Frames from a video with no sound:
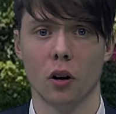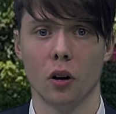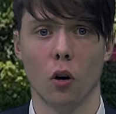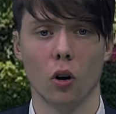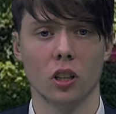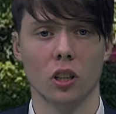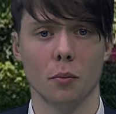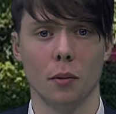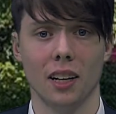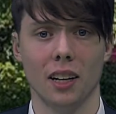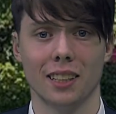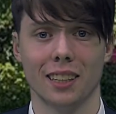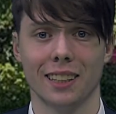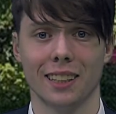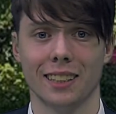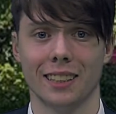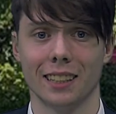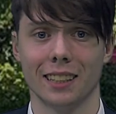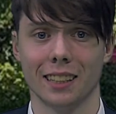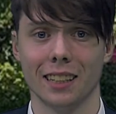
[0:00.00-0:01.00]
automatically
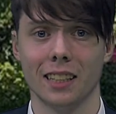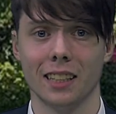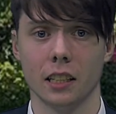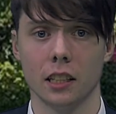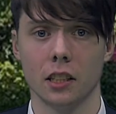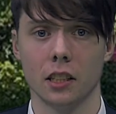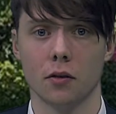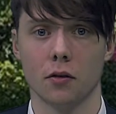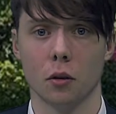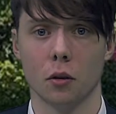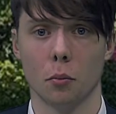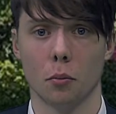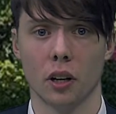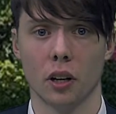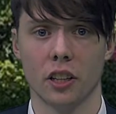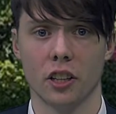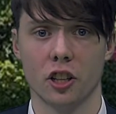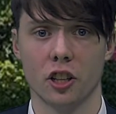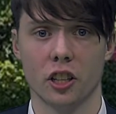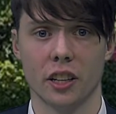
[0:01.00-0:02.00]
deleted from
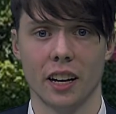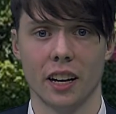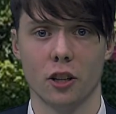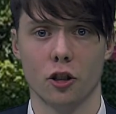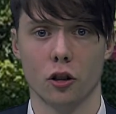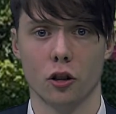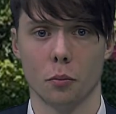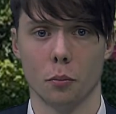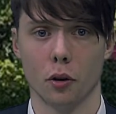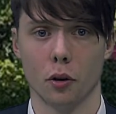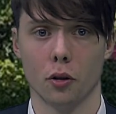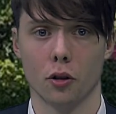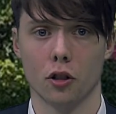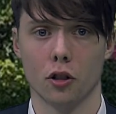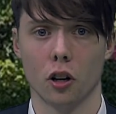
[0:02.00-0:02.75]
British statute books